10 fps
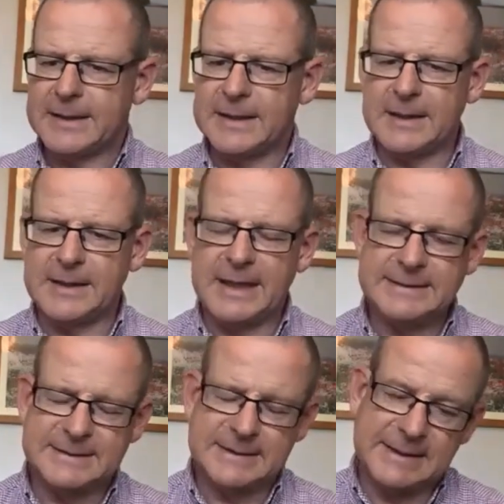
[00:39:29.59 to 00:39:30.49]

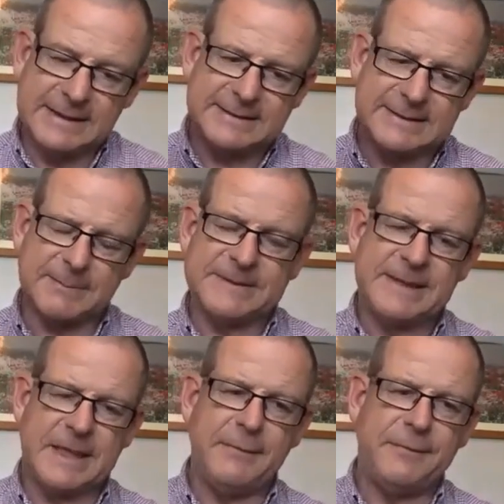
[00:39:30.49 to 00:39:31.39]
There's some
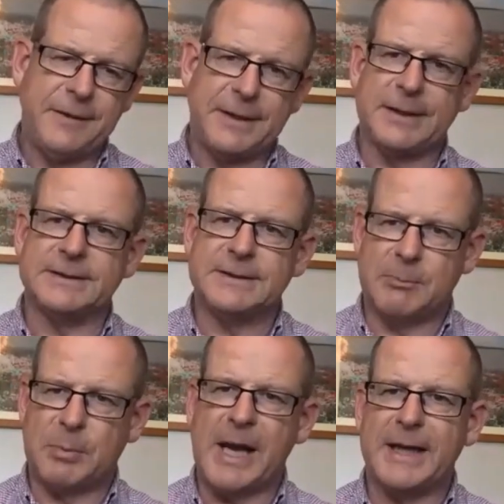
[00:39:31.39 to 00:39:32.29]
significance
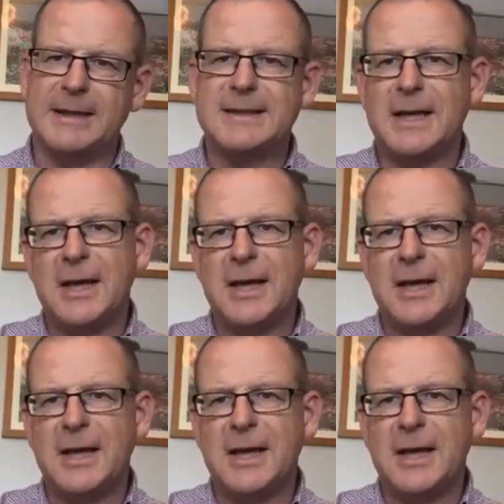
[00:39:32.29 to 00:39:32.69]
about